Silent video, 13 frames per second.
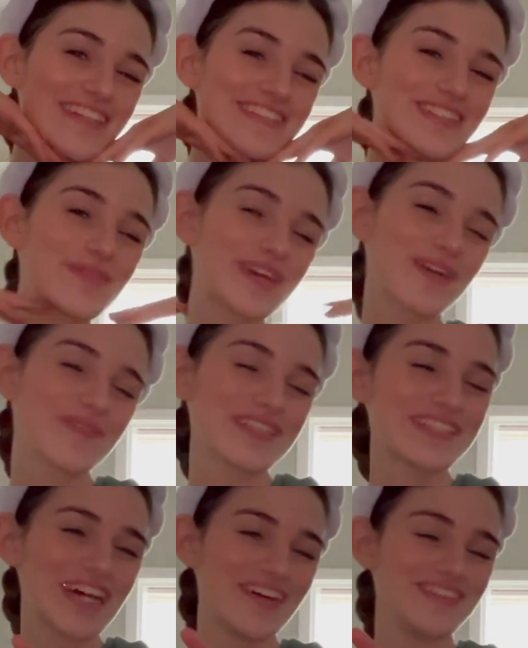the makeup
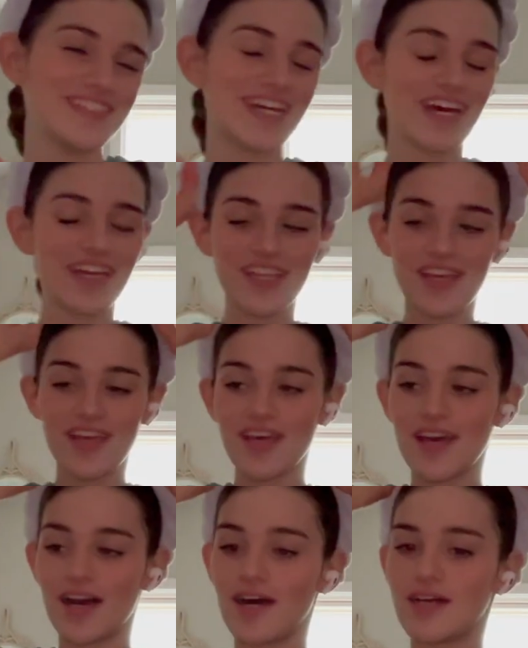is now done.
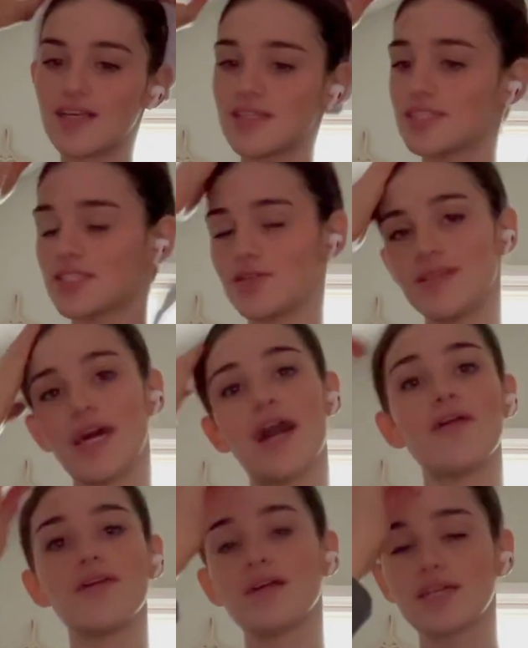So
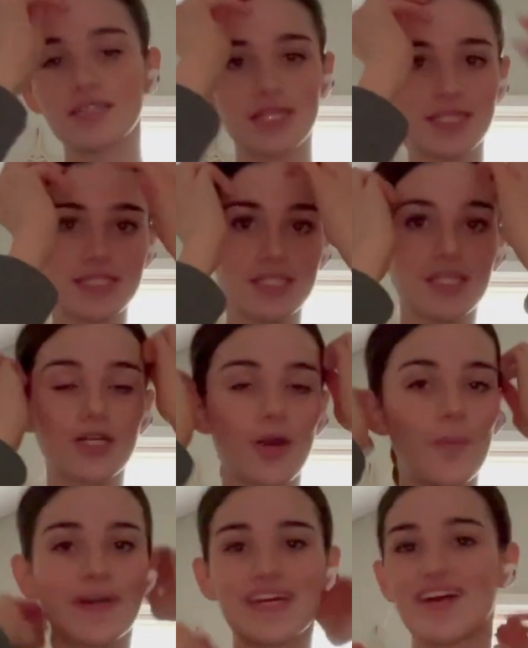now let's go
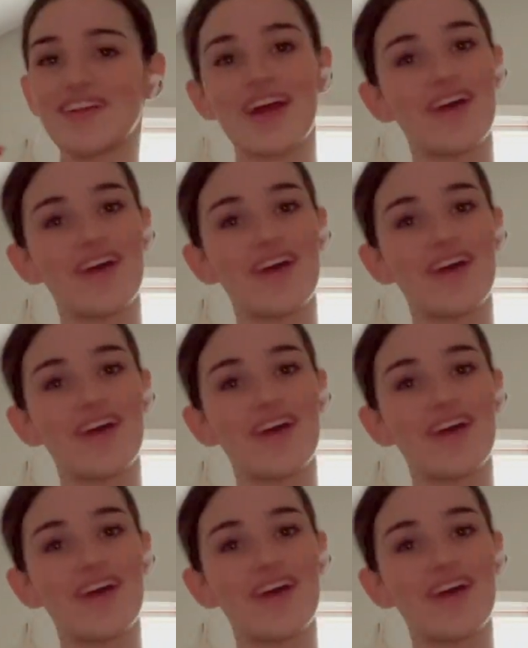pick out an